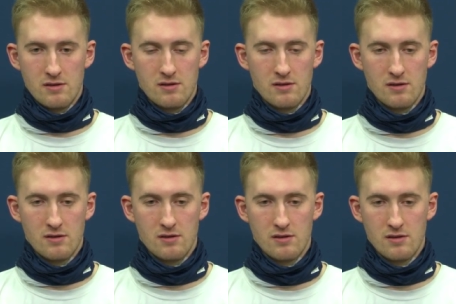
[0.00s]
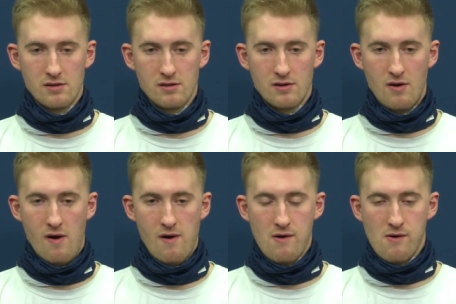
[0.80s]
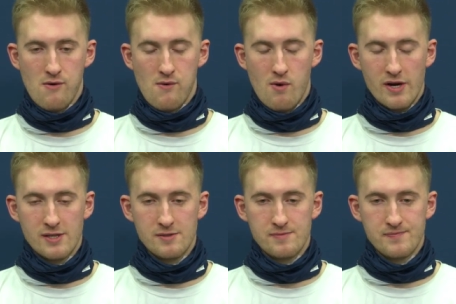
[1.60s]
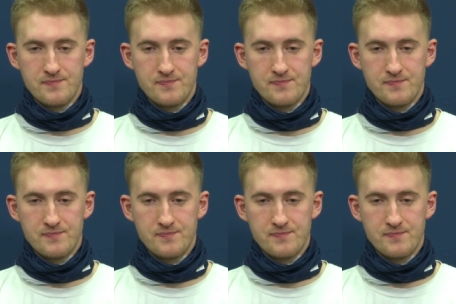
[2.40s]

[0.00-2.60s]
All right, next we'll have Hank Kurz and Gene Wall.